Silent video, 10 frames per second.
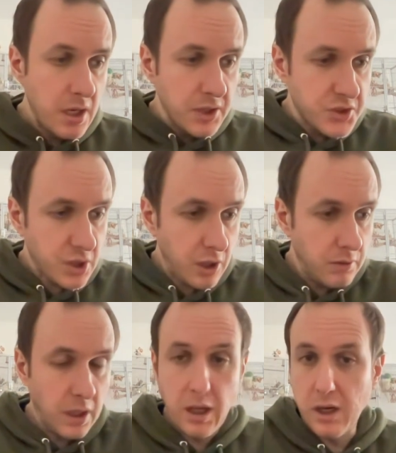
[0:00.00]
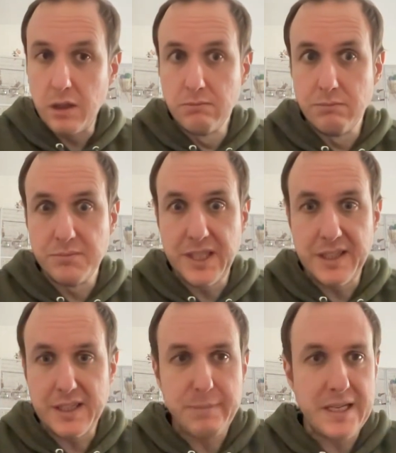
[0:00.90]
So, yeah,
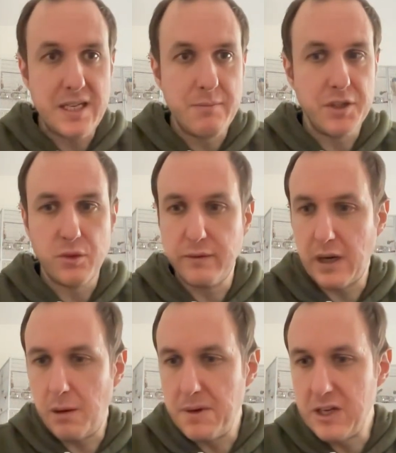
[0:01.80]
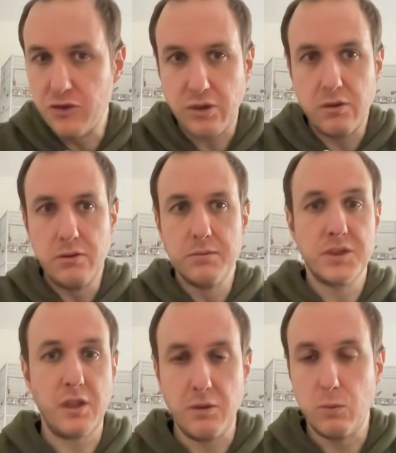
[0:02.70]
that's basically my sort of intro.
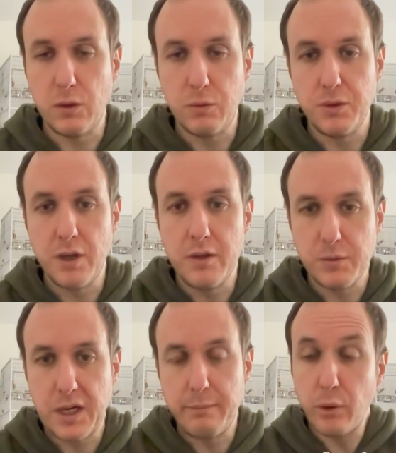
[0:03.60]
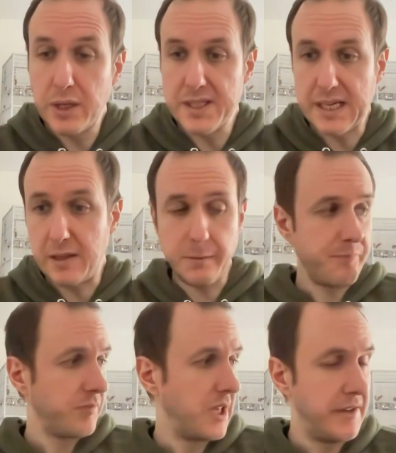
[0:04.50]
So what we'll do is we'll get the boys out,
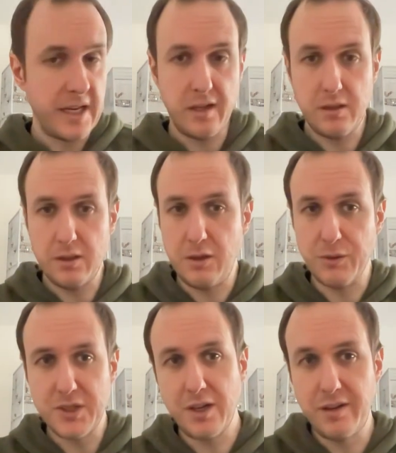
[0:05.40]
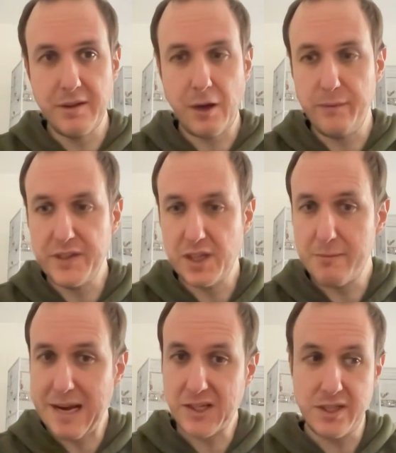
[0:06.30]
and then I'll hopefully turn the
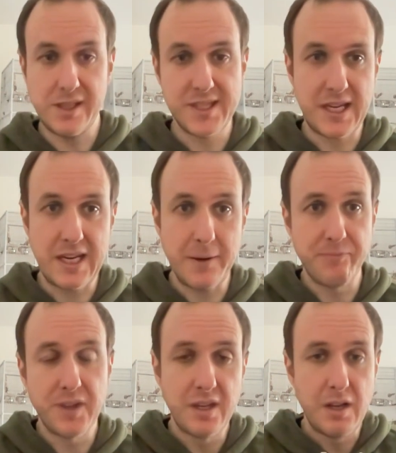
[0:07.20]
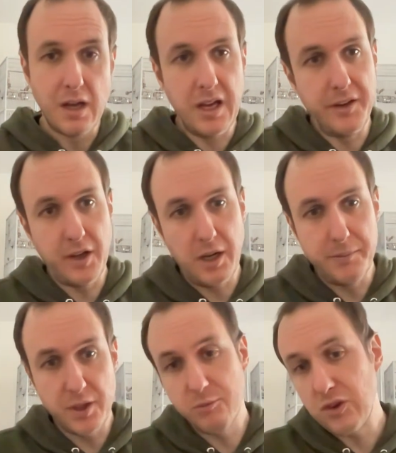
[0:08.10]
Mac so you can see it, and
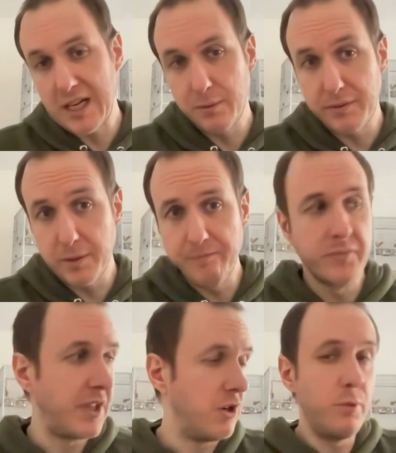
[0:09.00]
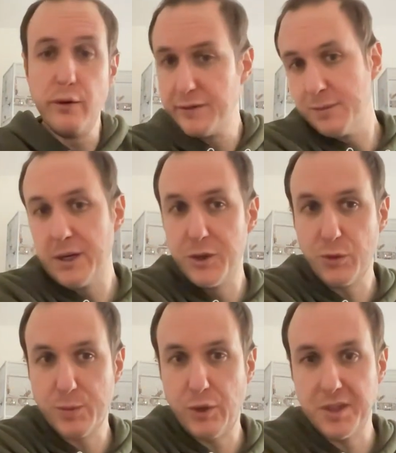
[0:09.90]
do some training with them. Then I'll move to my usual
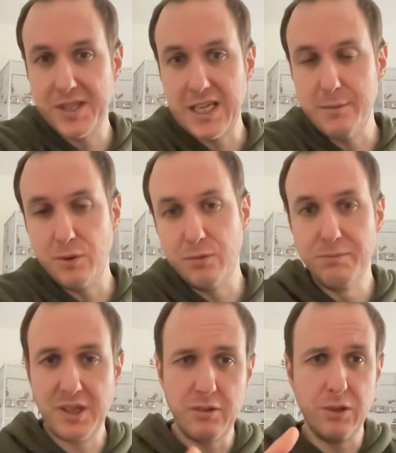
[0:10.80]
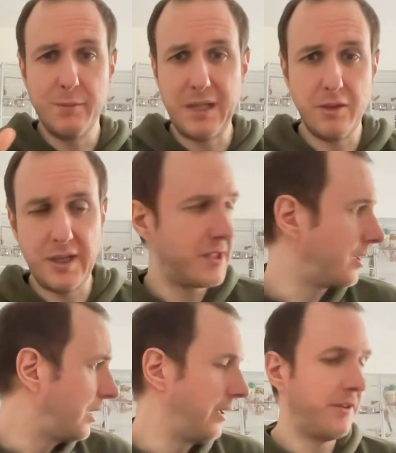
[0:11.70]
spot on the table so it'll look a bit nicer,
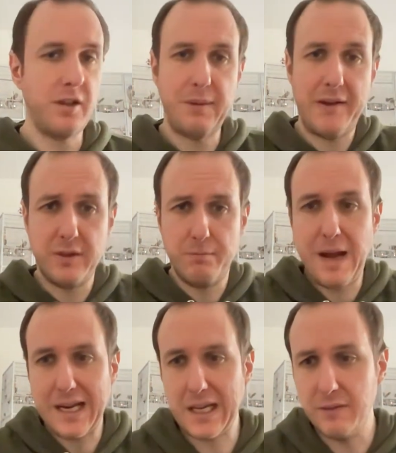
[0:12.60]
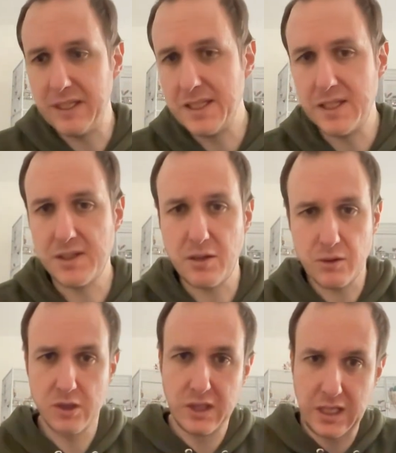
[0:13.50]
and have the Mac elevated so you're not
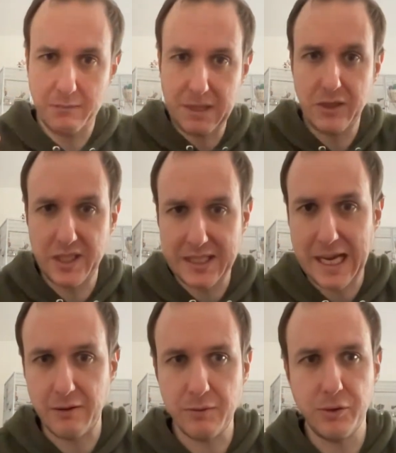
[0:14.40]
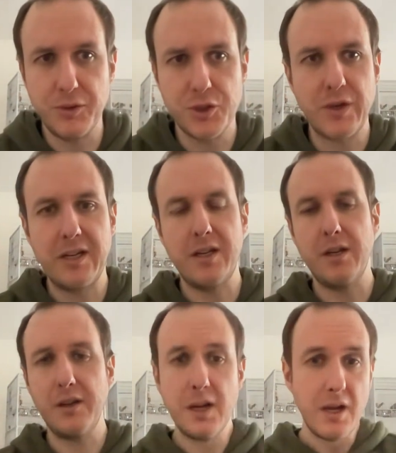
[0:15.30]
just looking me looking down on the screen at
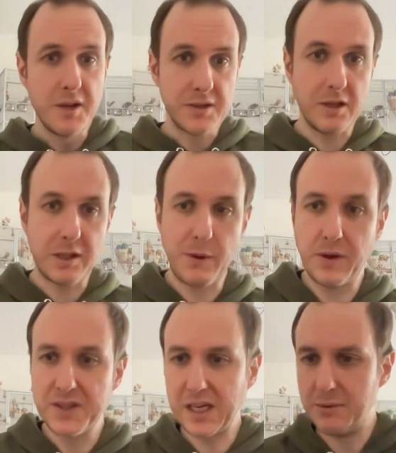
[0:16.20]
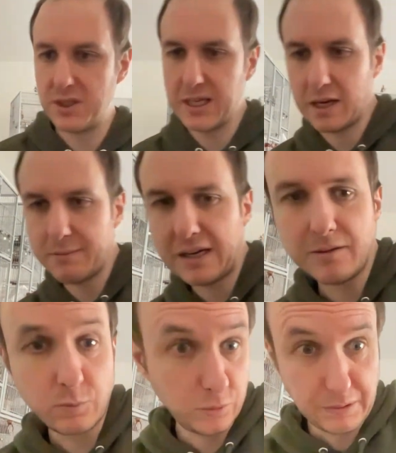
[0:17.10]
you. So give me 1 second, I'm just going to get them out,
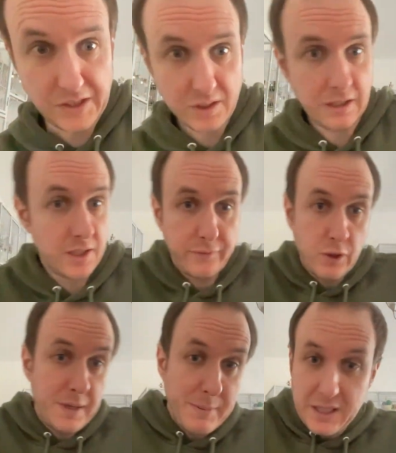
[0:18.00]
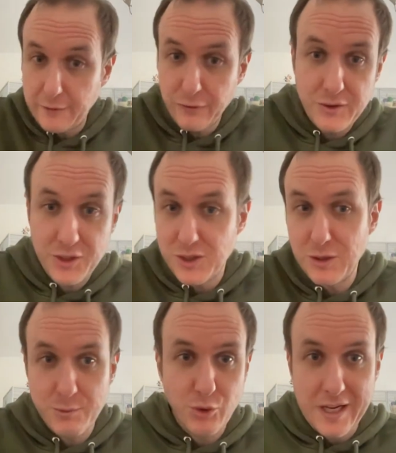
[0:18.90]
and we'll get started. So I thought it'd be a bit different just to do
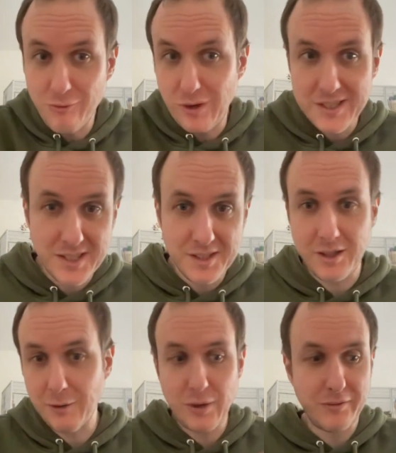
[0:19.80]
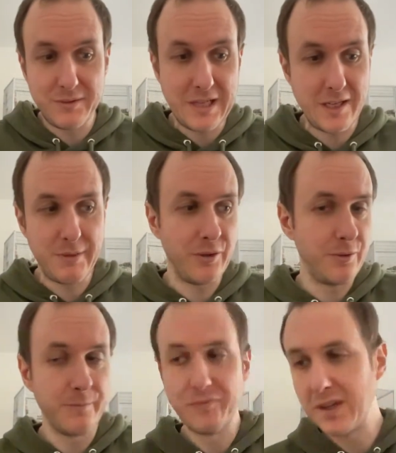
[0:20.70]
some training right at the start rather than in the
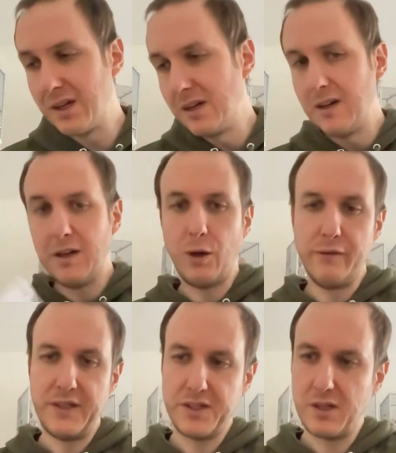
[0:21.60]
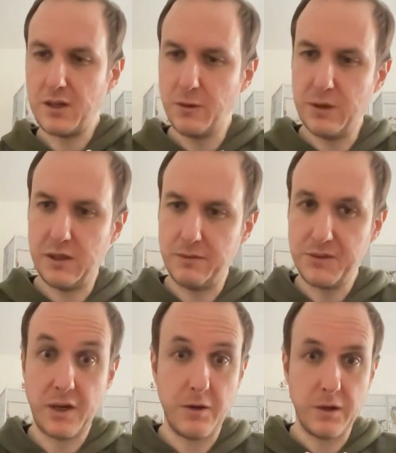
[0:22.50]
middle. Hopefully it's going to go well.
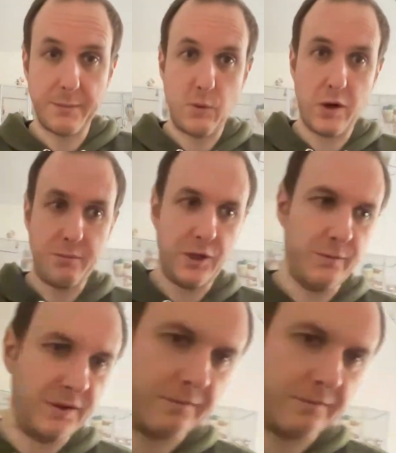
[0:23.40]
So give me one moment.